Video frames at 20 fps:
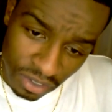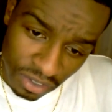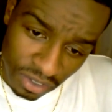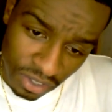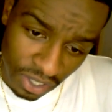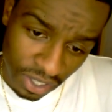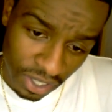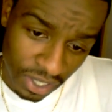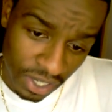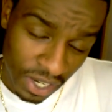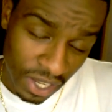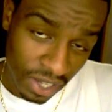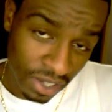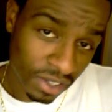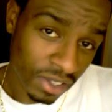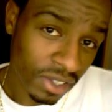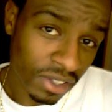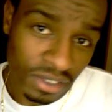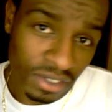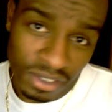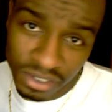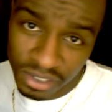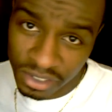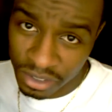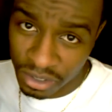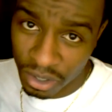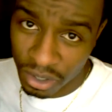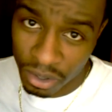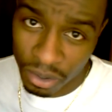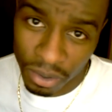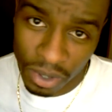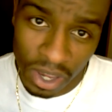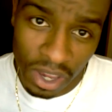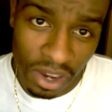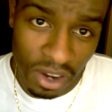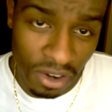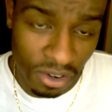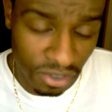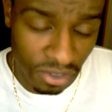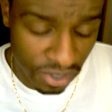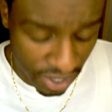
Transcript: the connecting, you know, hairs